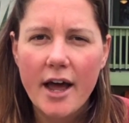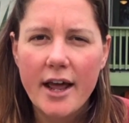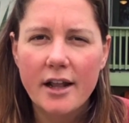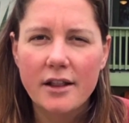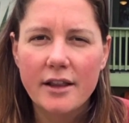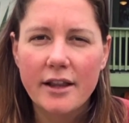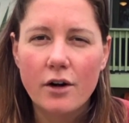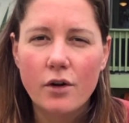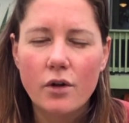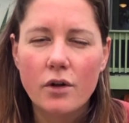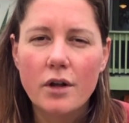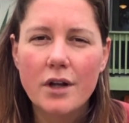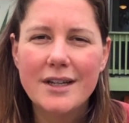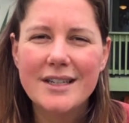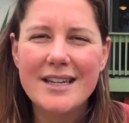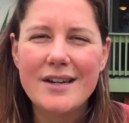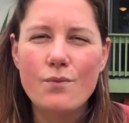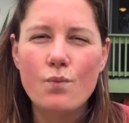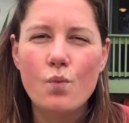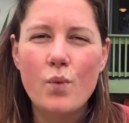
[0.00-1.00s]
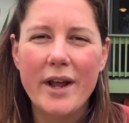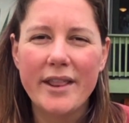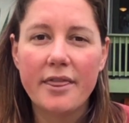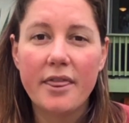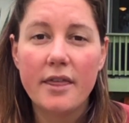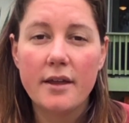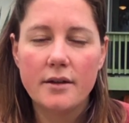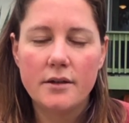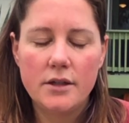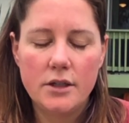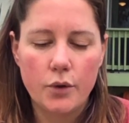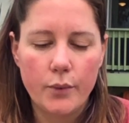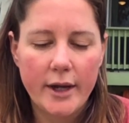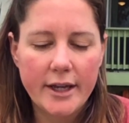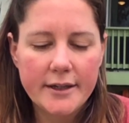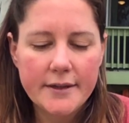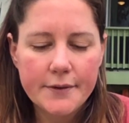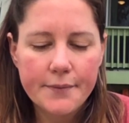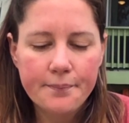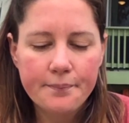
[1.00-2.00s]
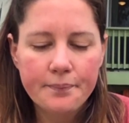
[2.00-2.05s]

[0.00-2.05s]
a little width to it.